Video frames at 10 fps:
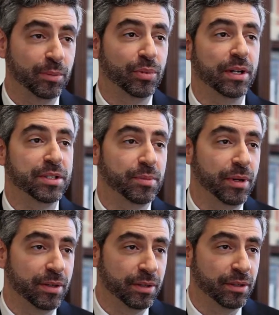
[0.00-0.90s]
impressed
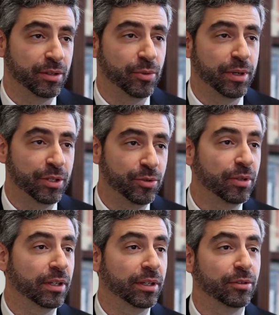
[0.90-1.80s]
by the 22
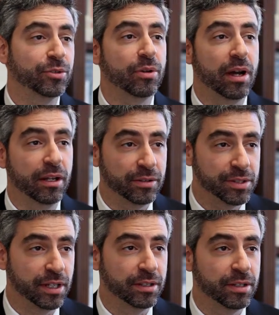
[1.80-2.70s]
clinical
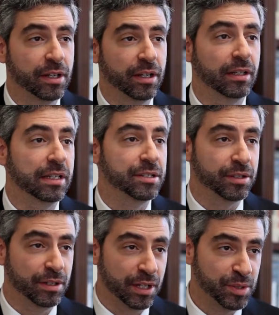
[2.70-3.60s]
trials that
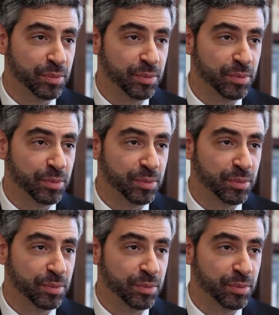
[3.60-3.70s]
GliSODin has